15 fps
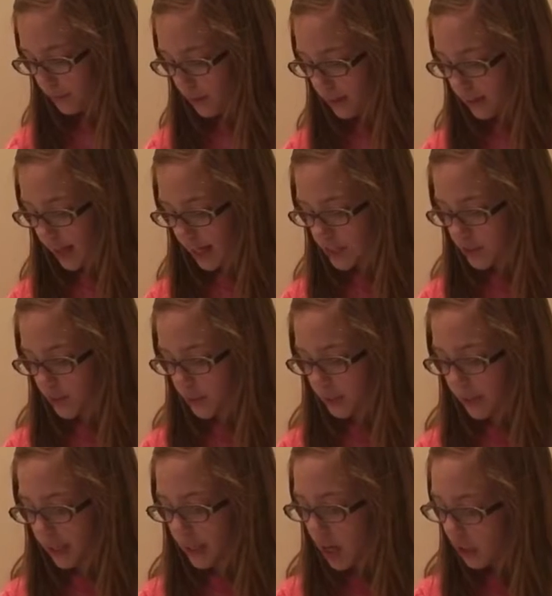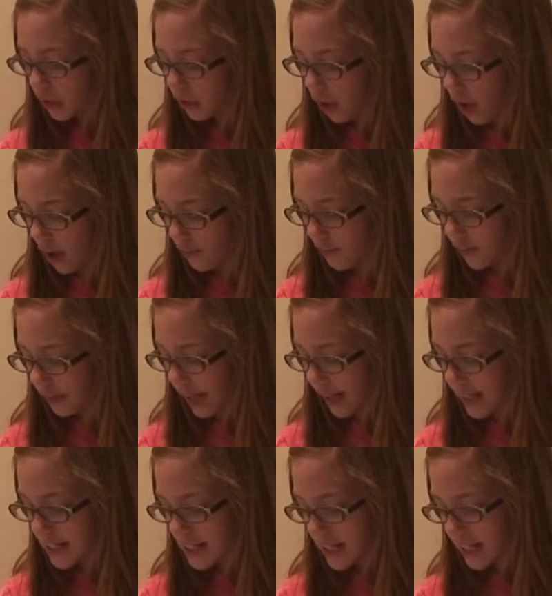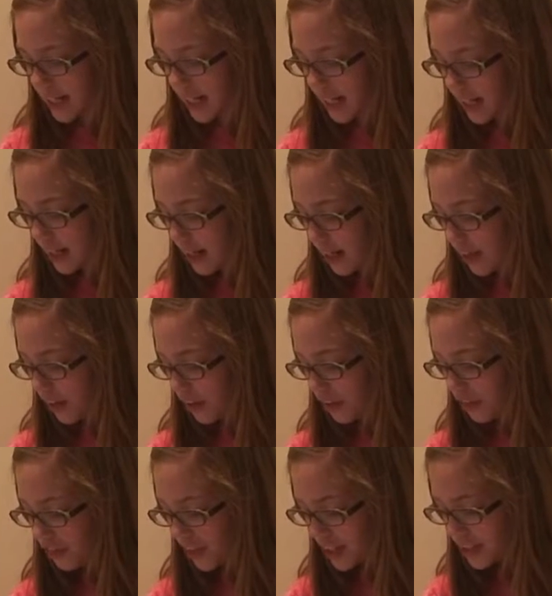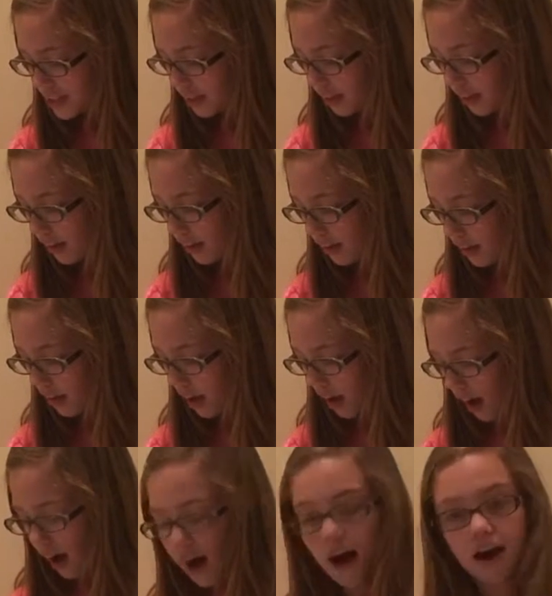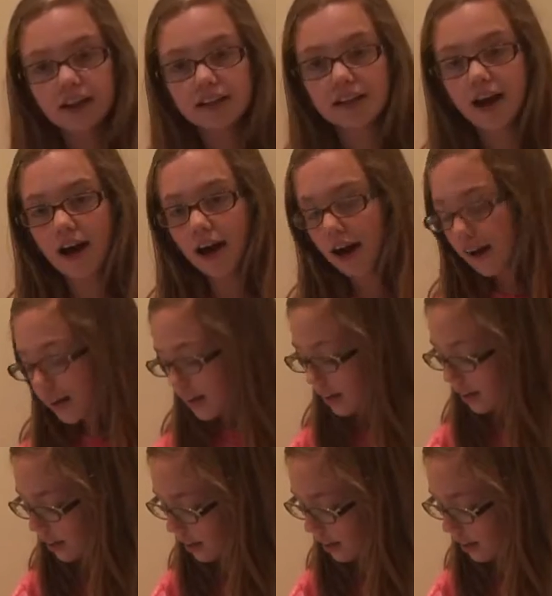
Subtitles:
The answer would be young larvae like to eat thistle, hollyhock,